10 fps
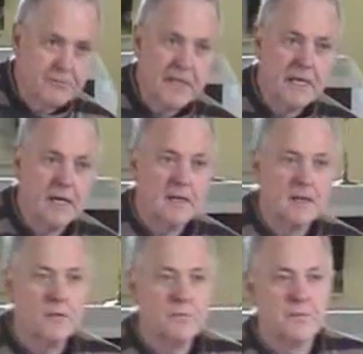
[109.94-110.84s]
of me,
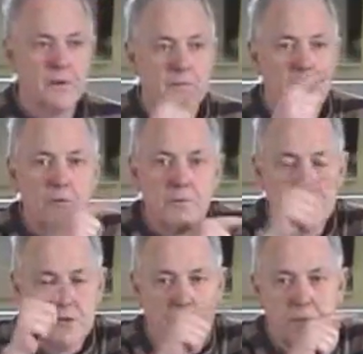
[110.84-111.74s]
I hope I'll
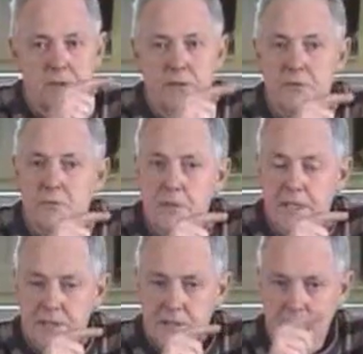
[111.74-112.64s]
probably stop at different
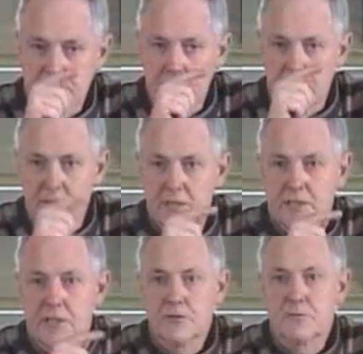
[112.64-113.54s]
places and
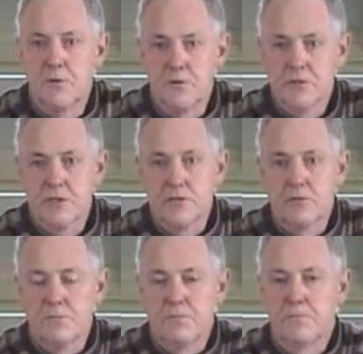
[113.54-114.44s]
discuss points, and
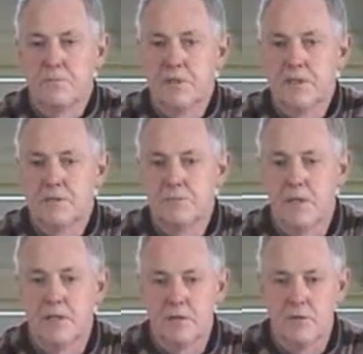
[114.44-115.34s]
you'll please
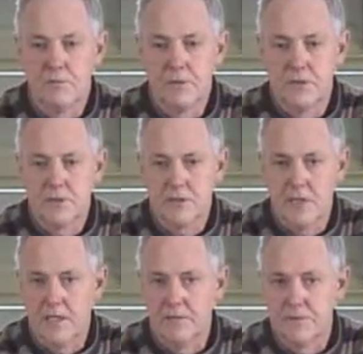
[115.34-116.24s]
by all means
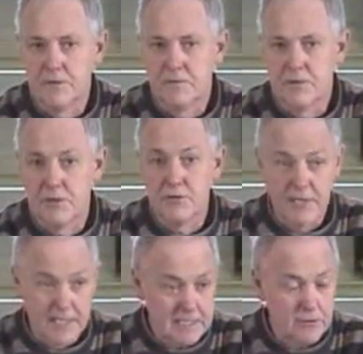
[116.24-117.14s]
do
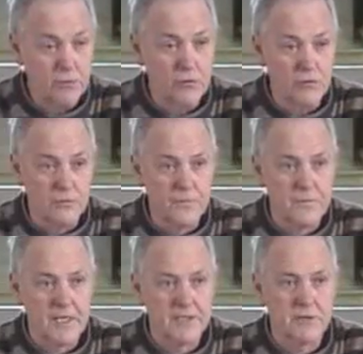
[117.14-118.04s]
that or
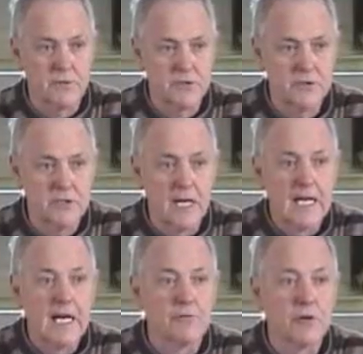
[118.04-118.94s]
ask questions.
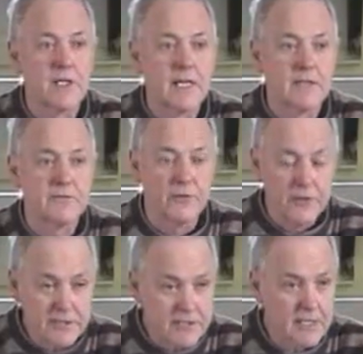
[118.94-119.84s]
I've already had a
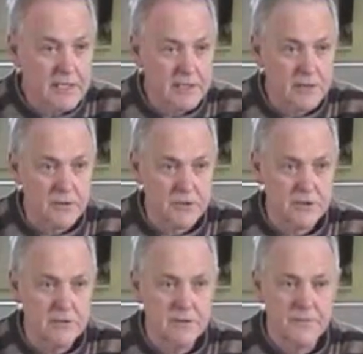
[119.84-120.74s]
very telling
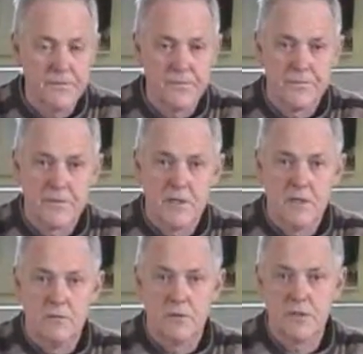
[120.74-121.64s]
question,
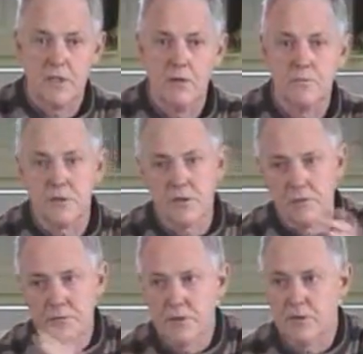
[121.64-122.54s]
which I hope to
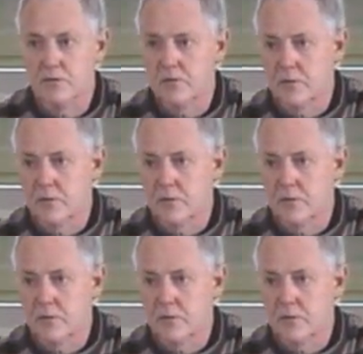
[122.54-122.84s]
come to